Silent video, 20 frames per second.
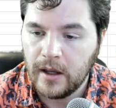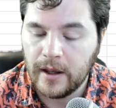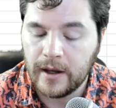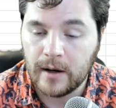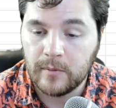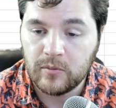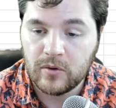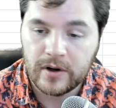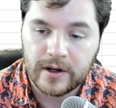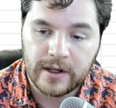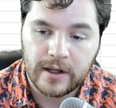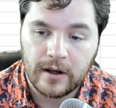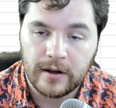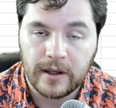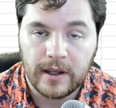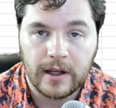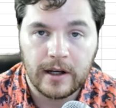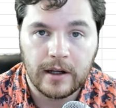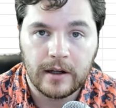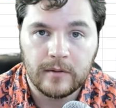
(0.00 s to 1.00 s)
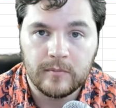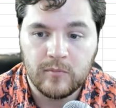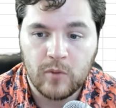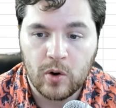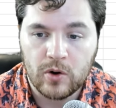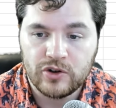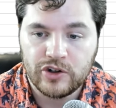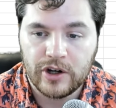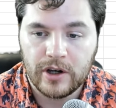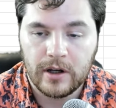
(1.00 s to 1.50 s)
And I'm working on getting
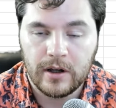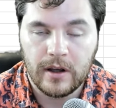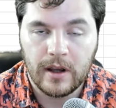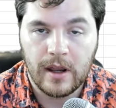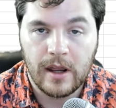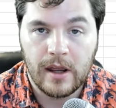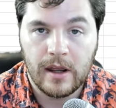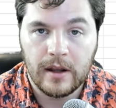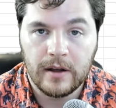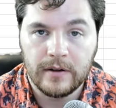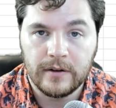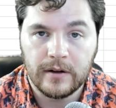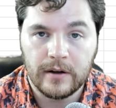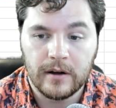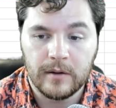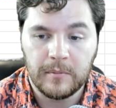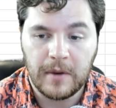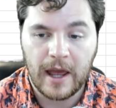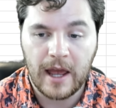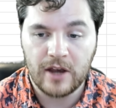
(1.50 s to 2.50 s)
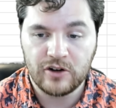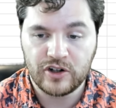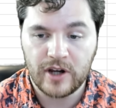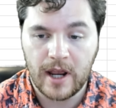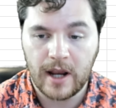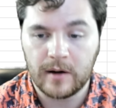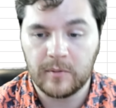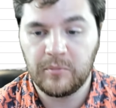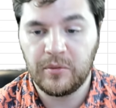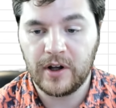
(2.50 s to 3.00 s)
Morja and
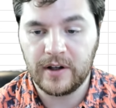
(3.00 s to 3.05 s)
Ajak,